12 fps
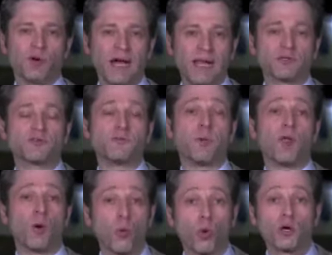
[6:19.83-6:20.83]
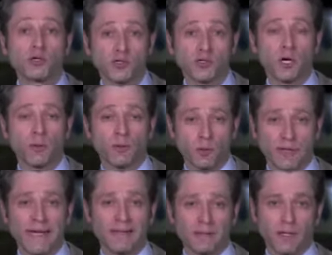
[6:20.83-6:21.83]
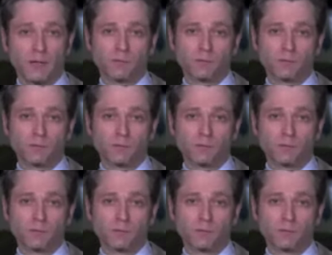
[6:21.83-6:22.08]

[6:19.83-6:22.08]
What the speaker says: College Football Awards show in Orlando.